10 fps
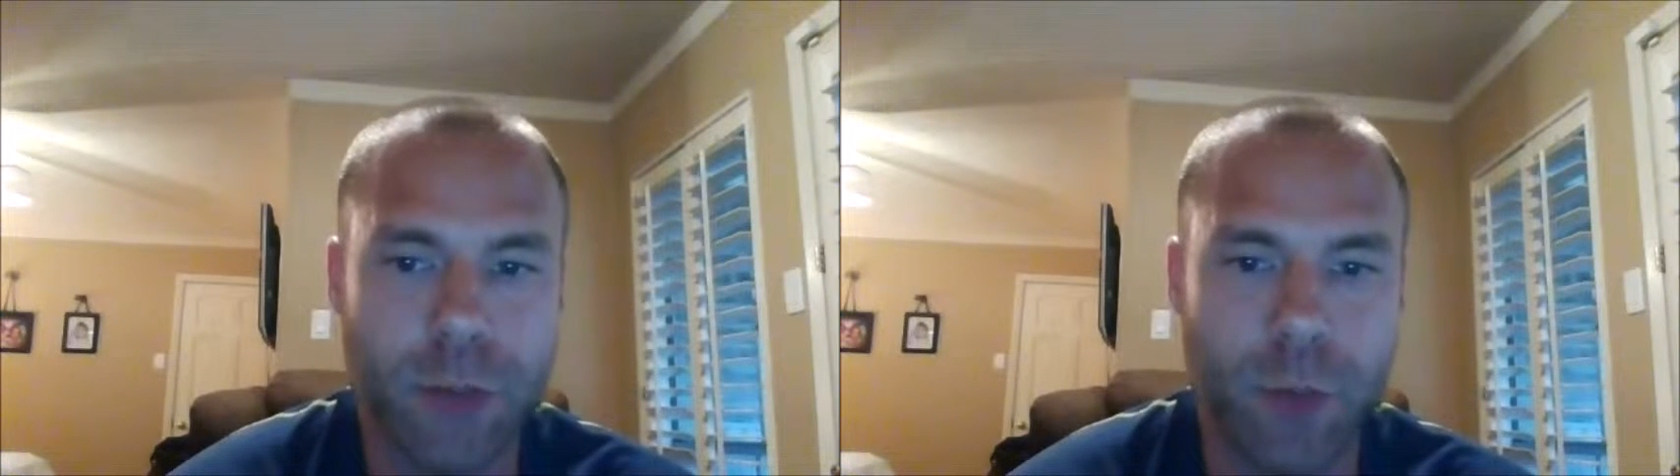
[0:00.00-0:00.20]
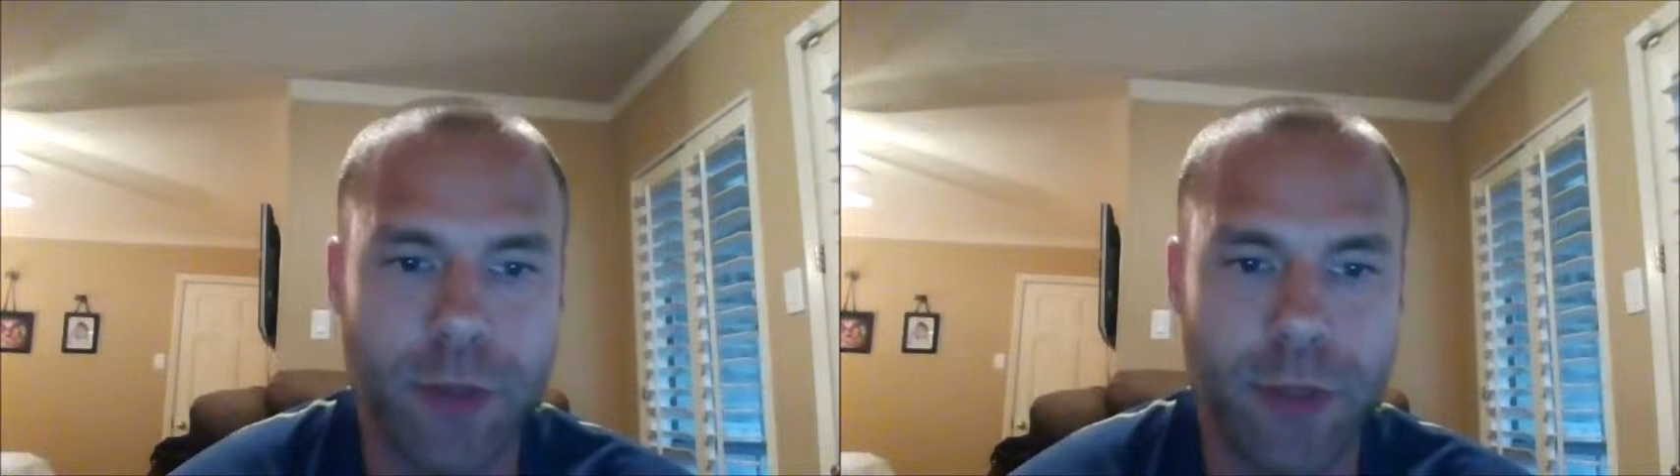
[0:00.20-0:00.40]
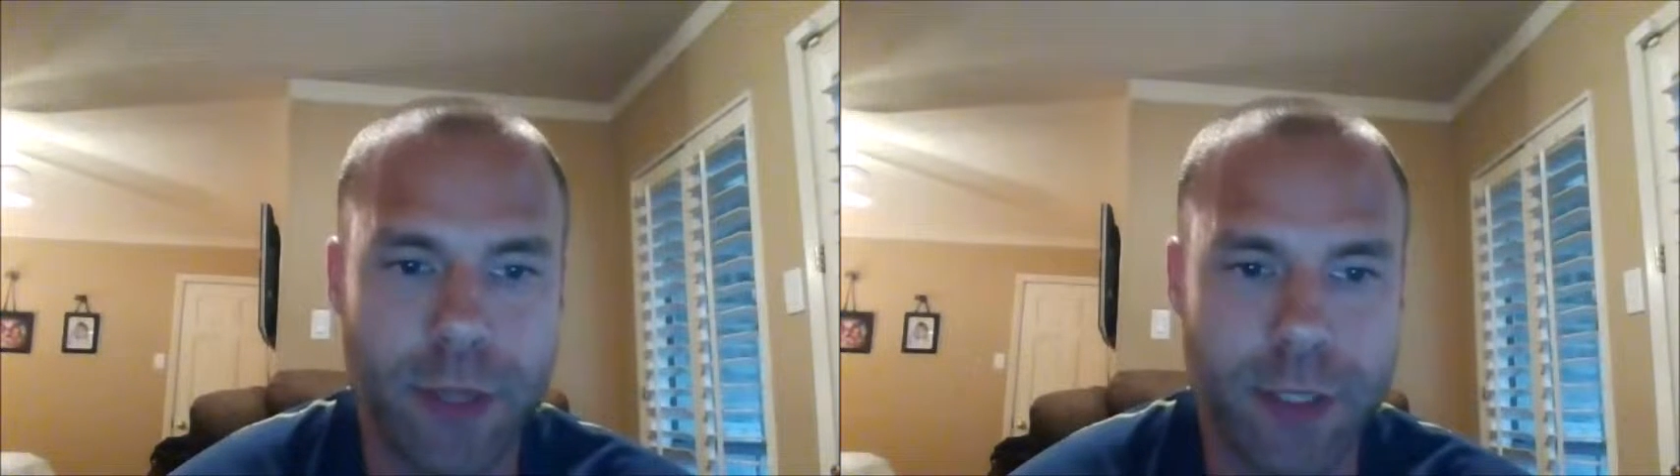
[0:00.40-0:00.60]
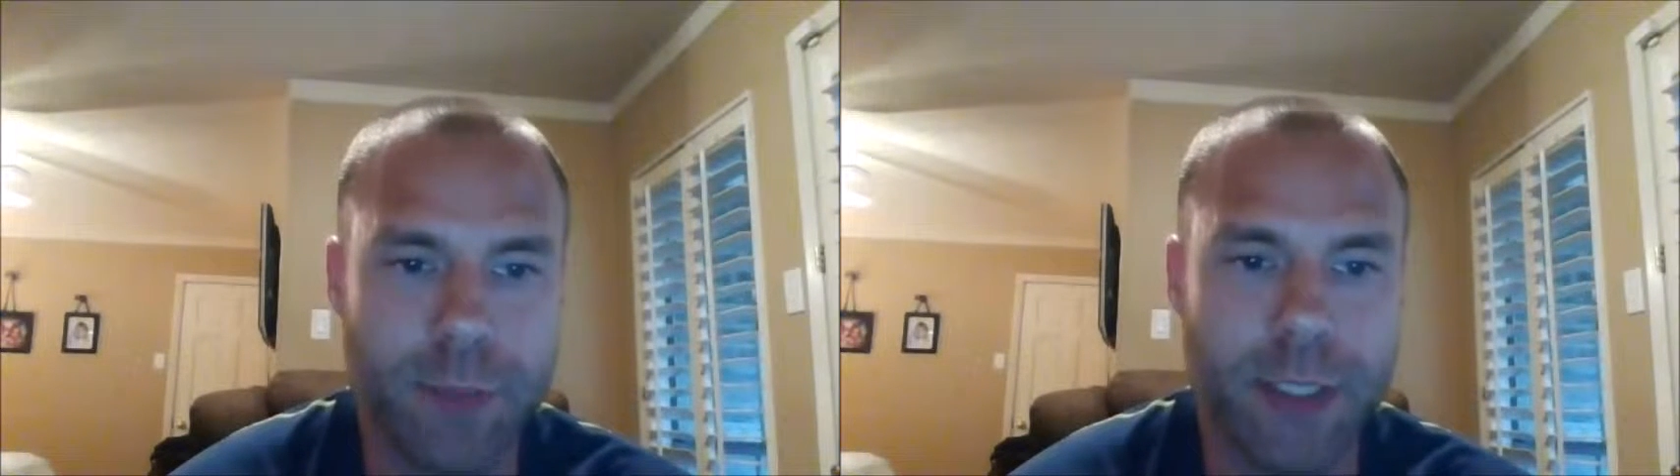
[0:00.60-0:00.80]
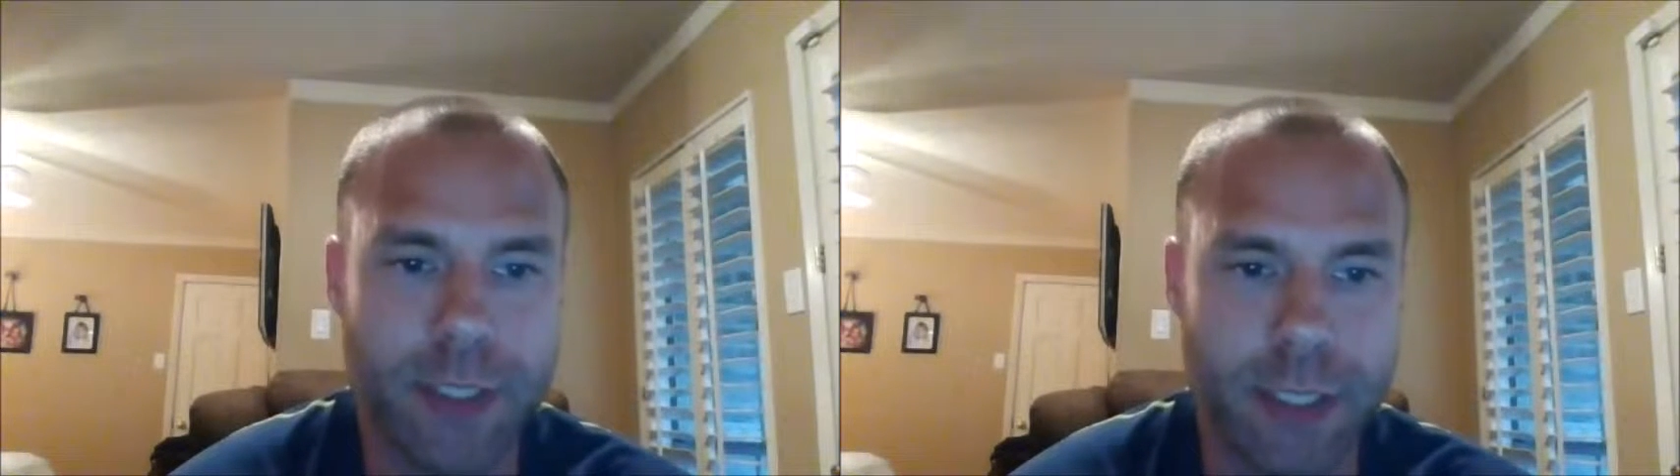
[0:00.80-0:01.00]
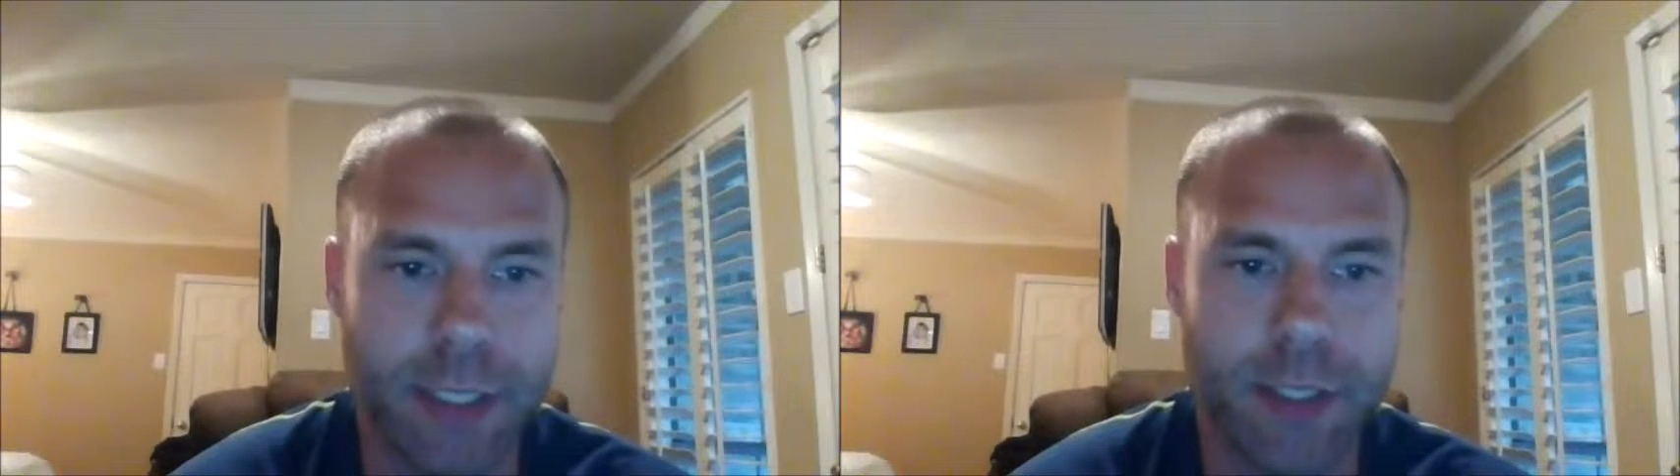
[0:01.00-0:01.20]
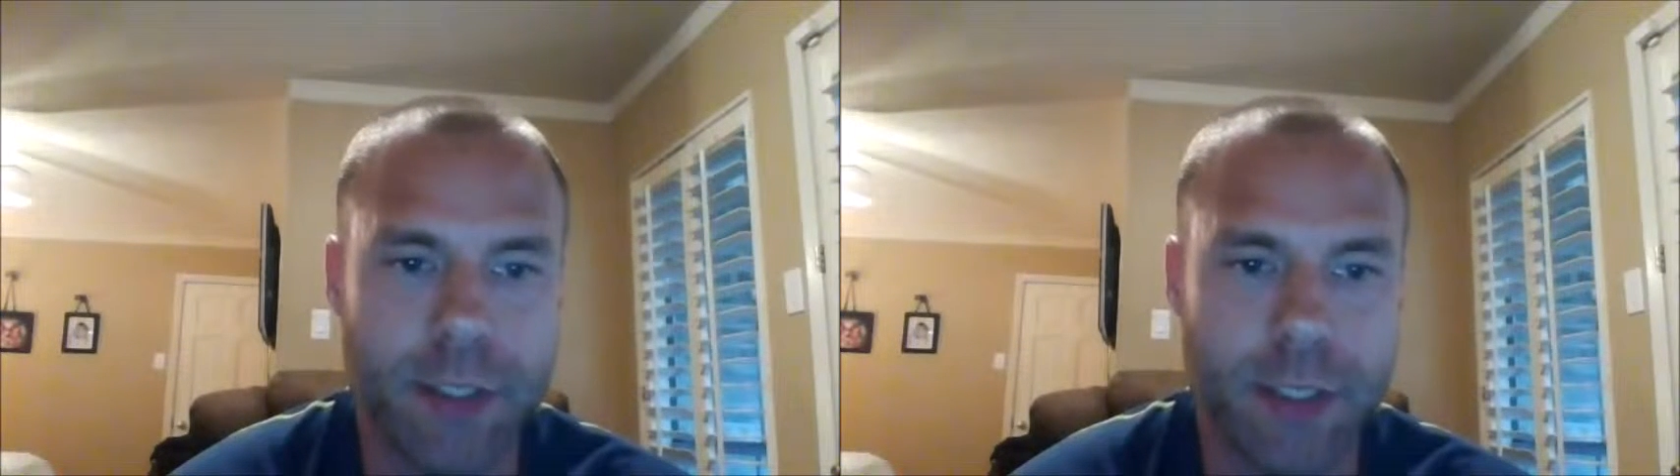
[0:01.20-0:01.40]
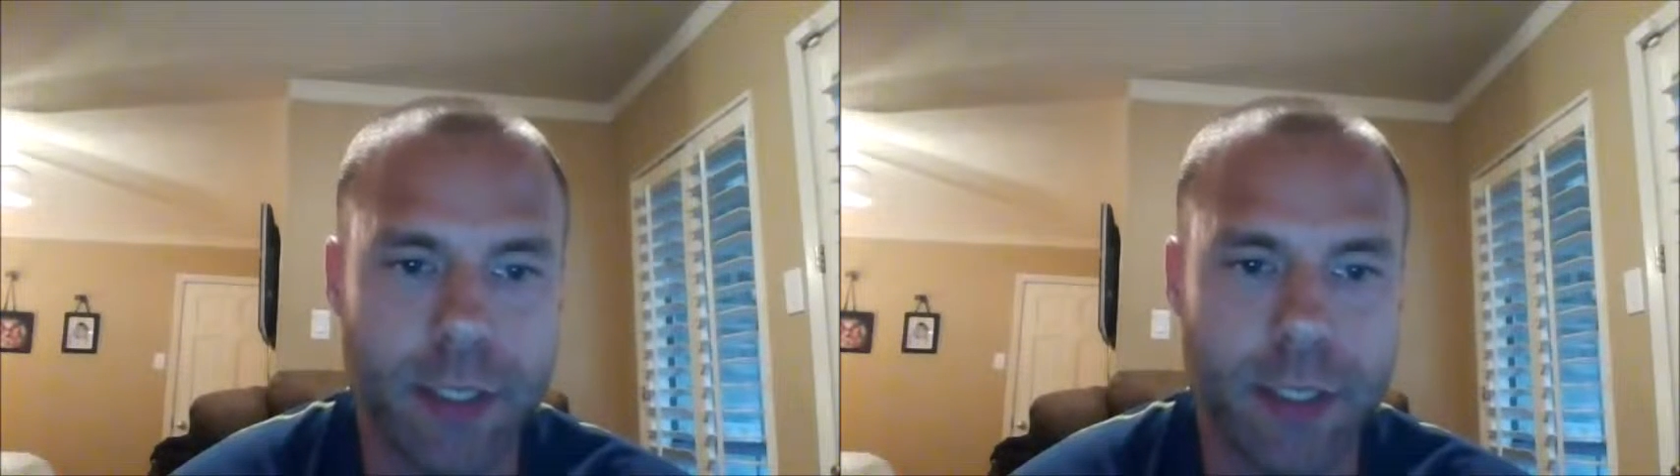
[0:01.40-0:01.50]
with this business